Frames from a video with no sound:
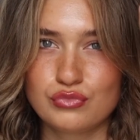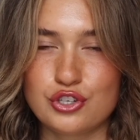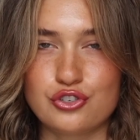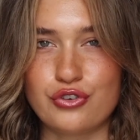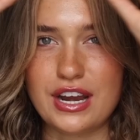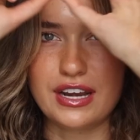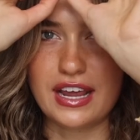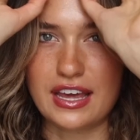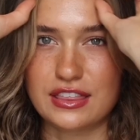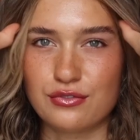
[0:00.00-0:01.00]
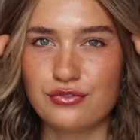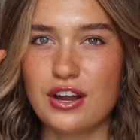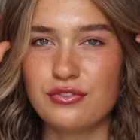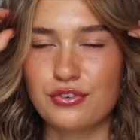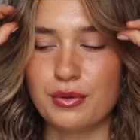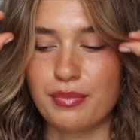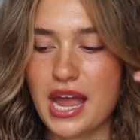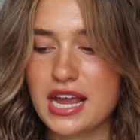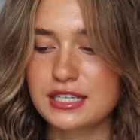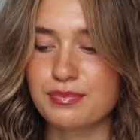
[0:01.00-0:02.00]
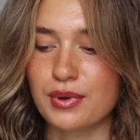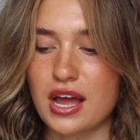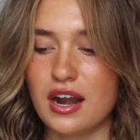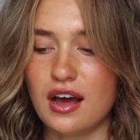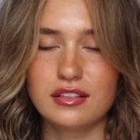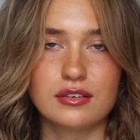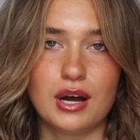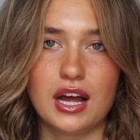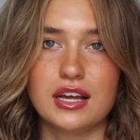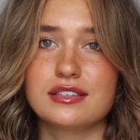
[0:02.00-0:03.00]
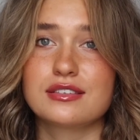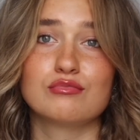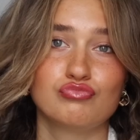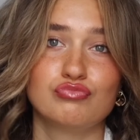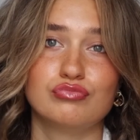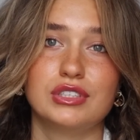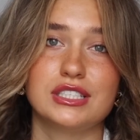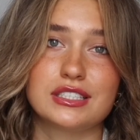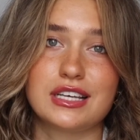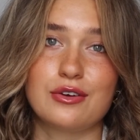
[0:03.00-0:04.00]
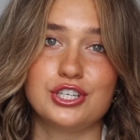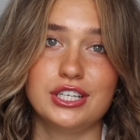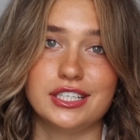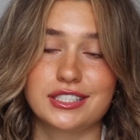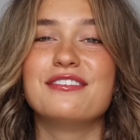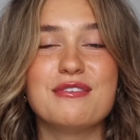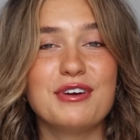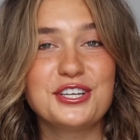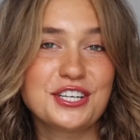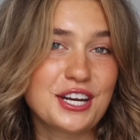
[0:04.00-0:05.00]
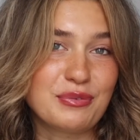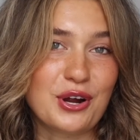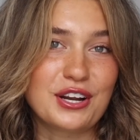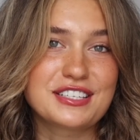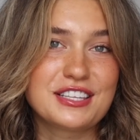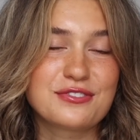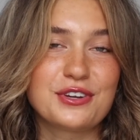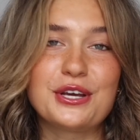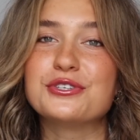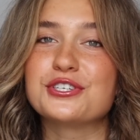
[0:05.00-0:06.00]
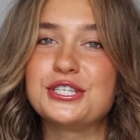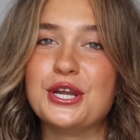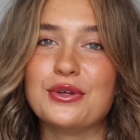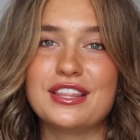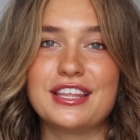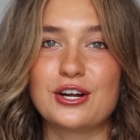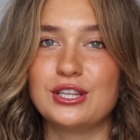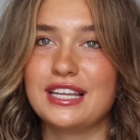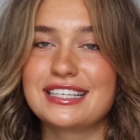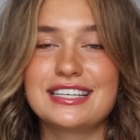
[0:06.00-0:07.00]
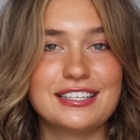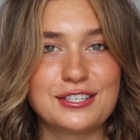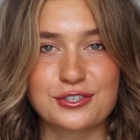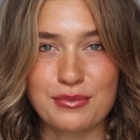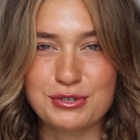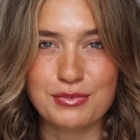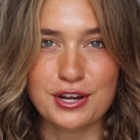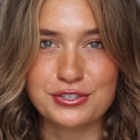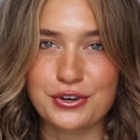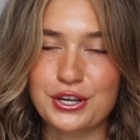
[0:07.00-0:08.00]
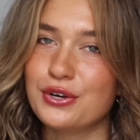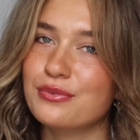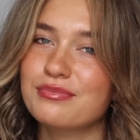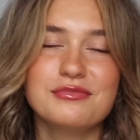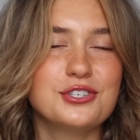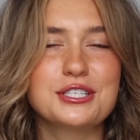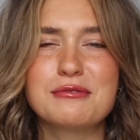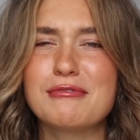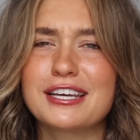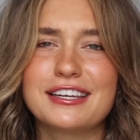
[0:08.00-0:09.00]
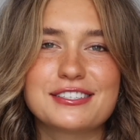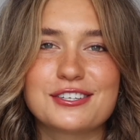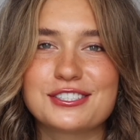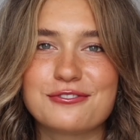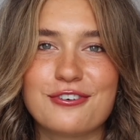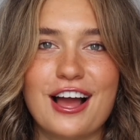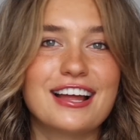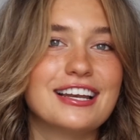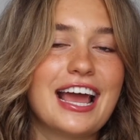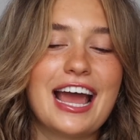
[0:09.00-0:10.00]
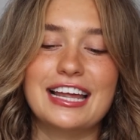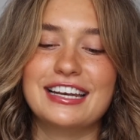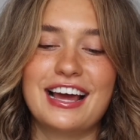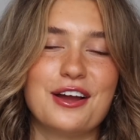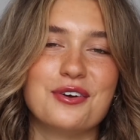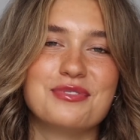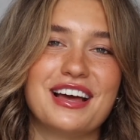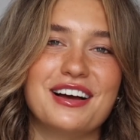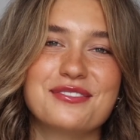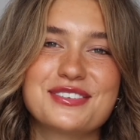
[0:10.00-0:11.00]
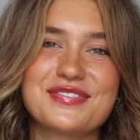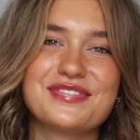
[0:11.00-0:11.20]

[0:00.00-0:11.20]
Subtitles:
straightening at the front for the bangs, but otherwise, this is how she is. If I mention any products in this video, just know that they are linked in the description box for you, just to make it easier to find, and I hope that helps.